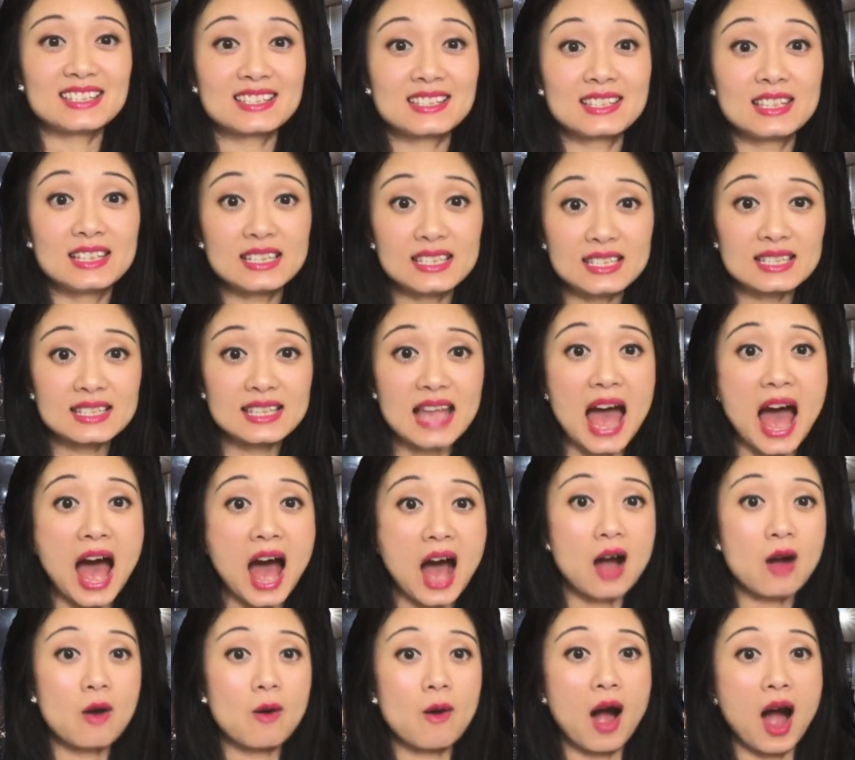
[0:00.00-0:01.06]
This is
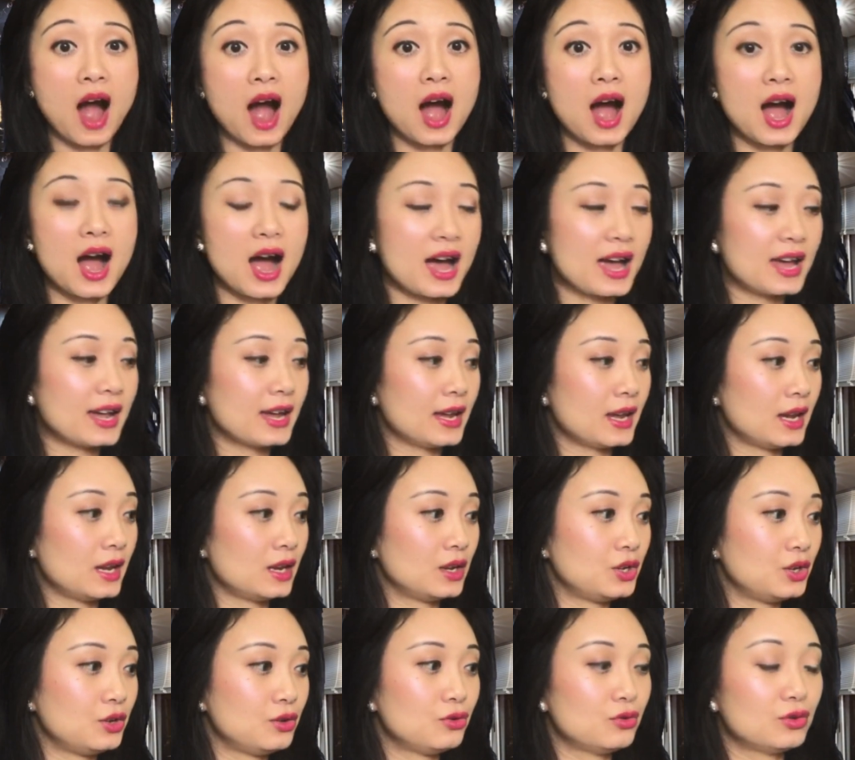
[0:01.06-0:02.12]
how I
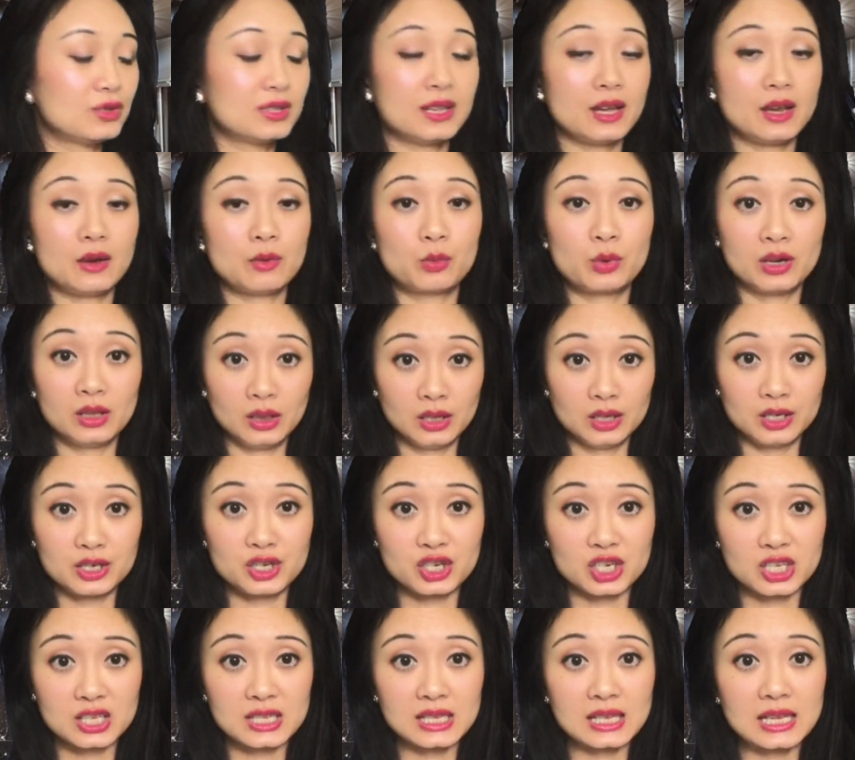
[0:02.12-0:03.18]
use it
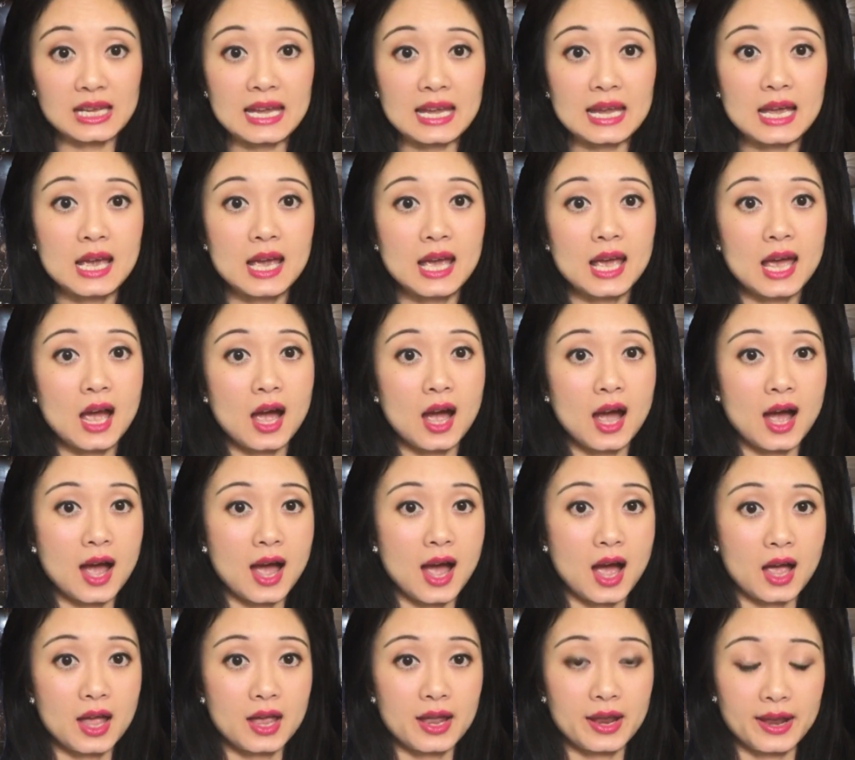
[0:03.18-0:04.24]
religiously
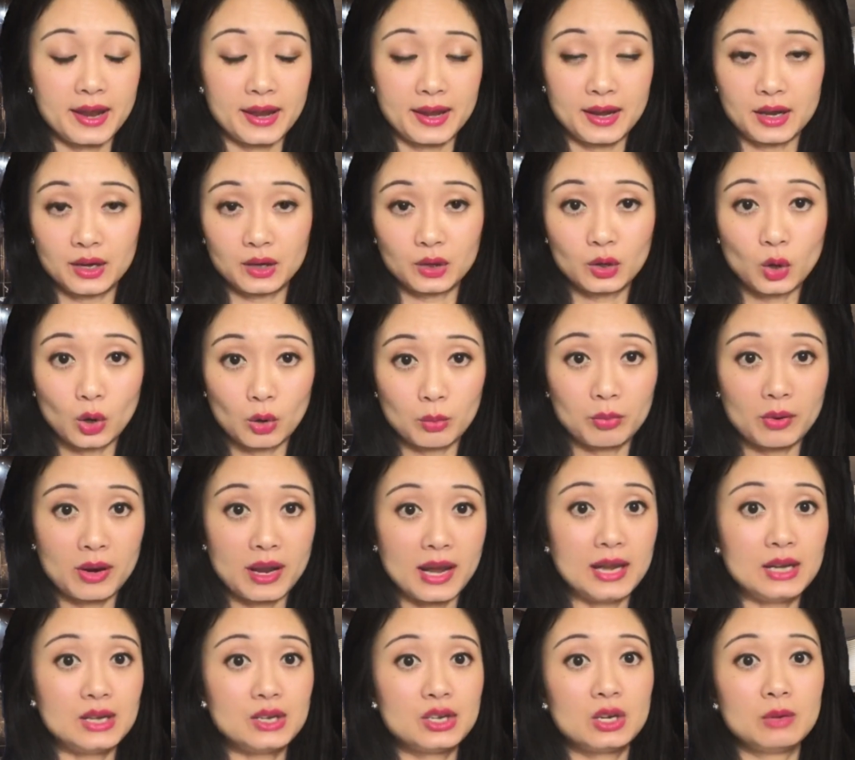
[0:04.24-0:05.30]
and incorporate
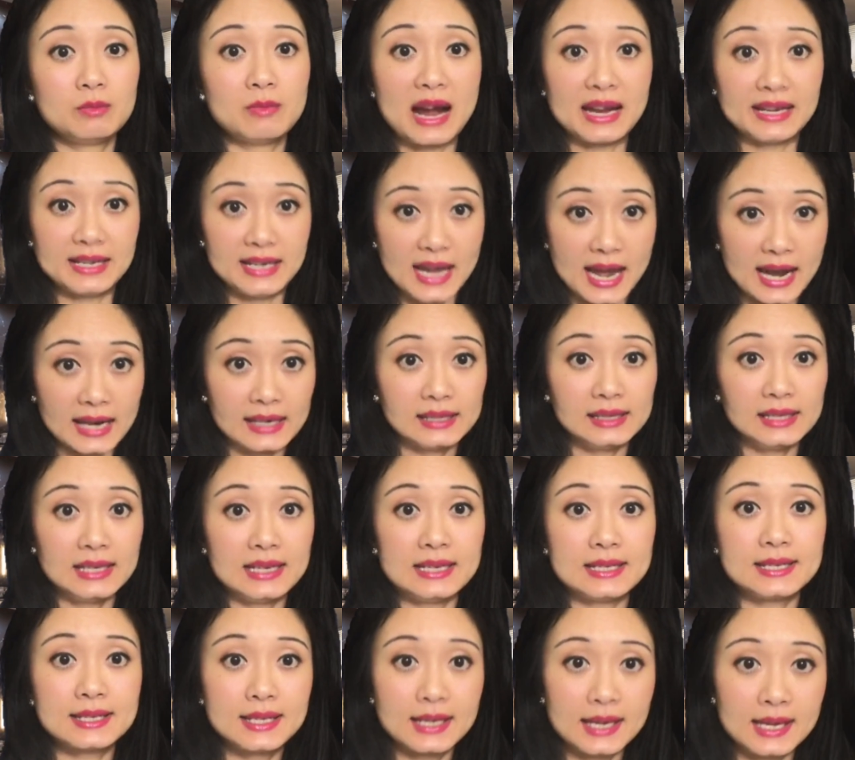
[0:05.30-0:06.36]
into my nightly
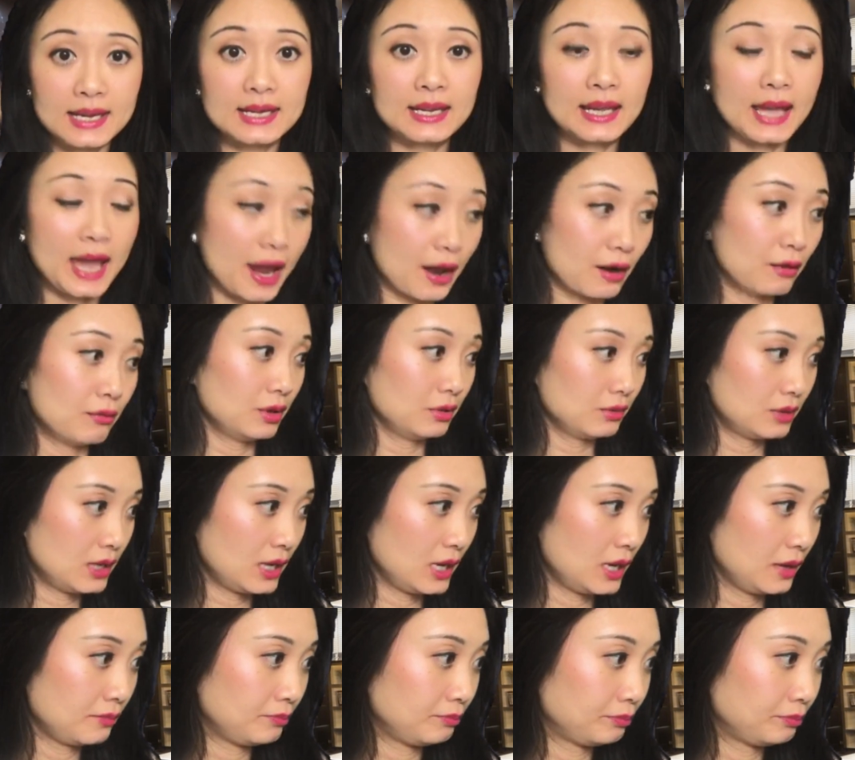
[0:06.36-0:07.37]
skincare routine.